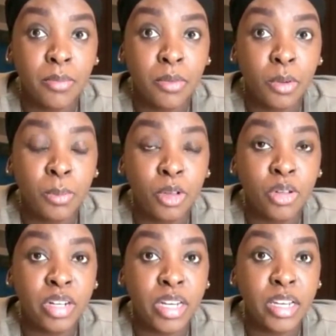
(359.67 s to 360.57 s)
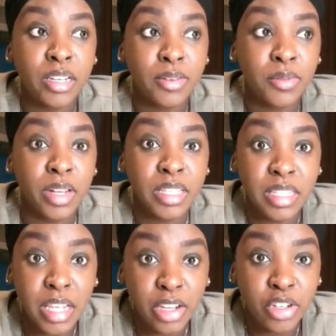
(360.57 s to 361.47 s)
from you trading different
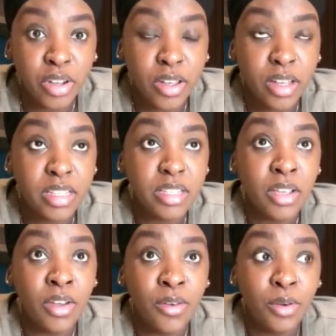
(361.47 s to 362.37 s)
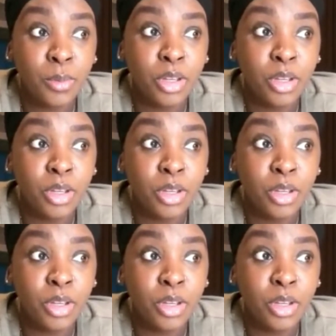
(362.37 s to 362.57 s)
sessions, from